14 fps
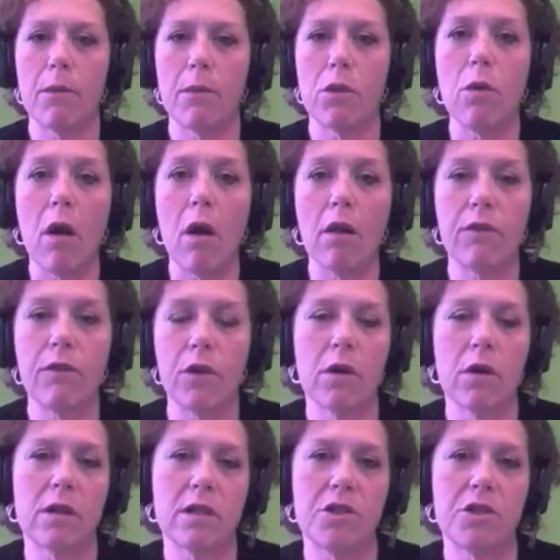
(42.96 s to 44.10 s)
through all of the
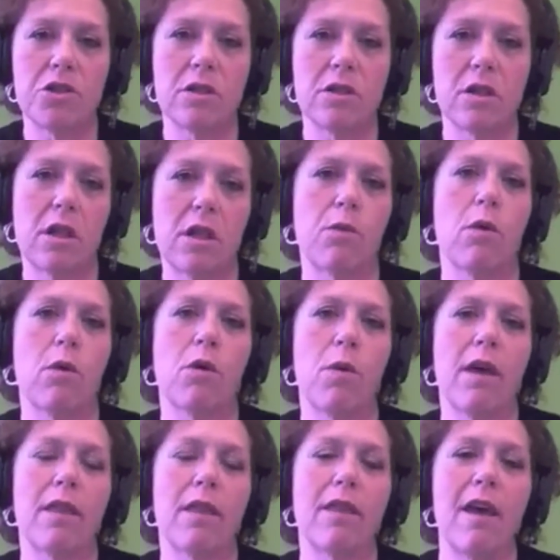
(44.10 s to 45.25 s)
organizations that they work
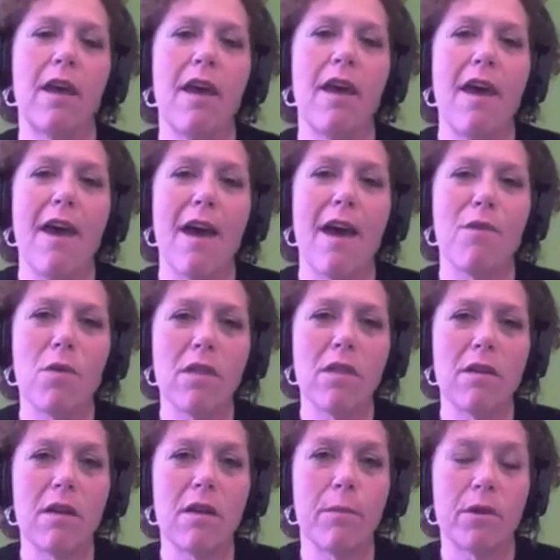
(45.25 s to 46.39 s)
with. And one of
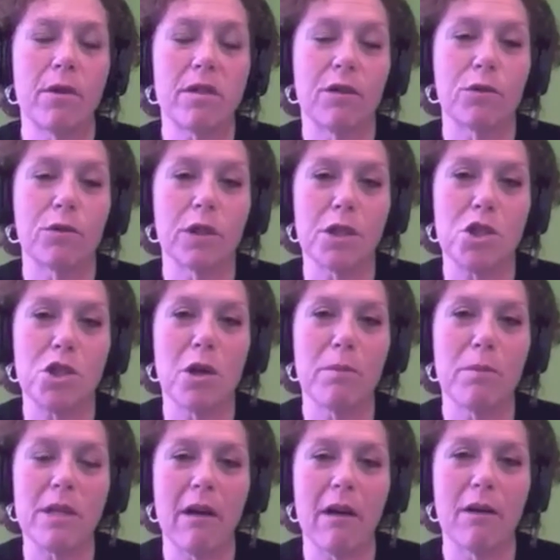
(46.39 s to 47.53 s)
the numbers that really
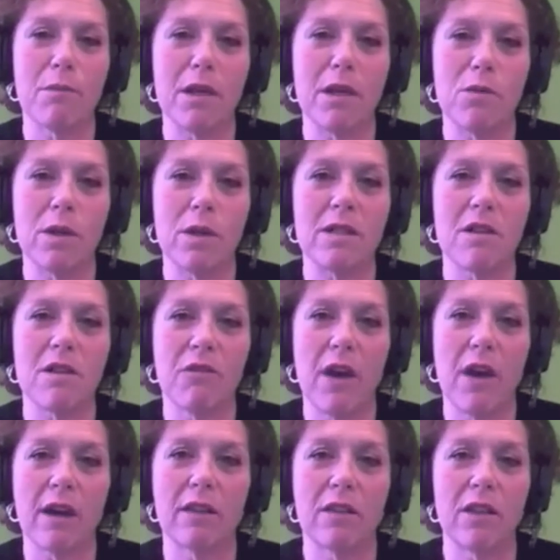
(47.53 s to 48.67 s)
jumped out at me was the
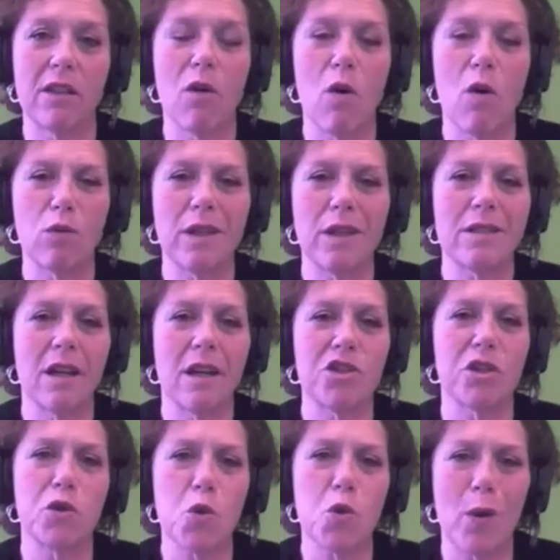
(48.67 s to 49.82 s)
fact that they're only
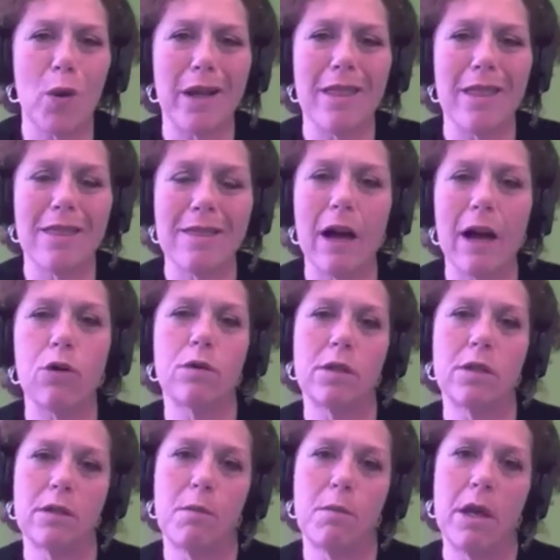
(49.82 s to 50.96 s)
touching
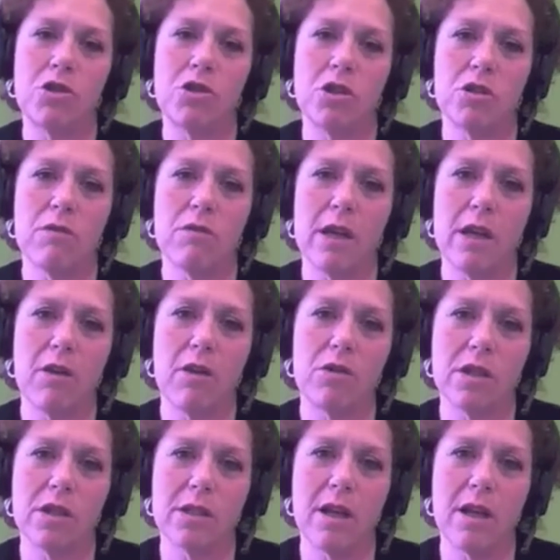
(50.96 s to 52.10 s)
20,000 patients right now
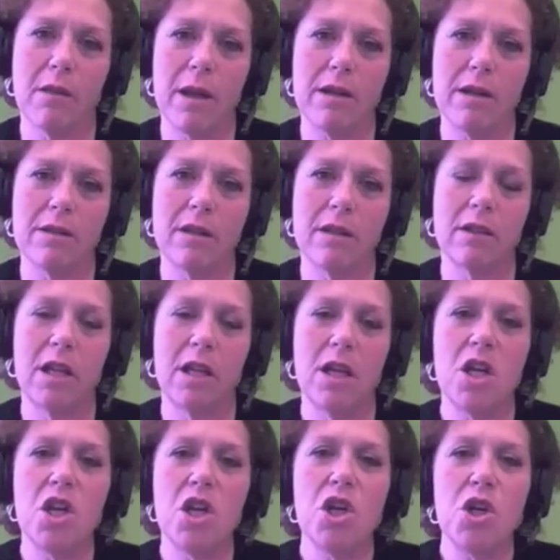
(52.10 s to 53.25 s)
using telemedicine.
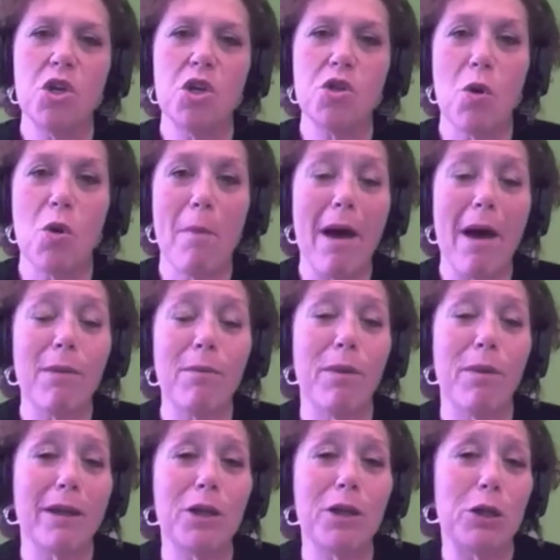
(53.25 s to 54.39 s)
So my
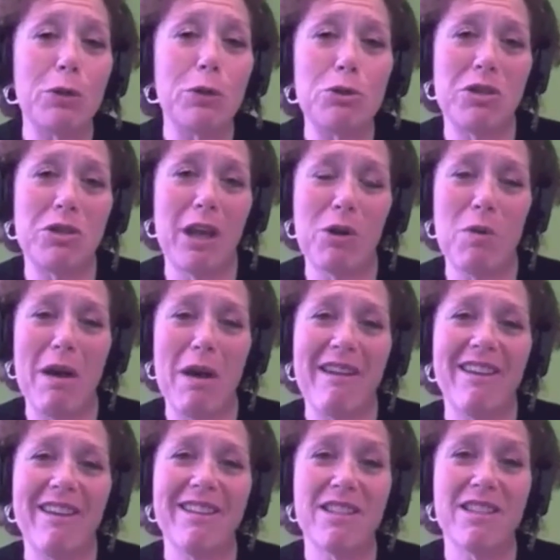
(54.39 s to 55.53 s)
big, huge
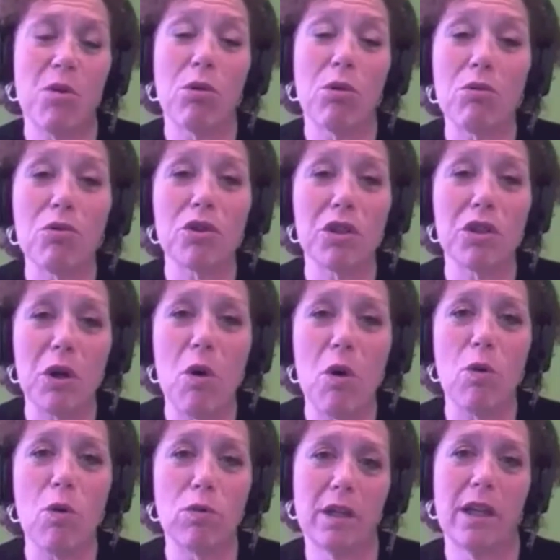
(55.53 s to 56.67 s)
takeaway is that we're really
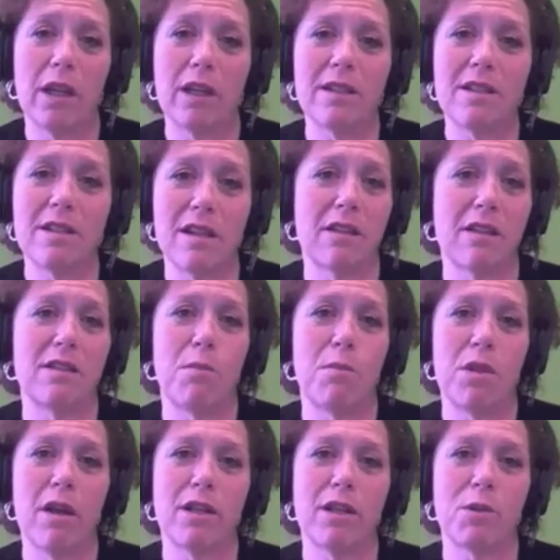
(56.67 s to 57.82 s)
only seeing the tip of the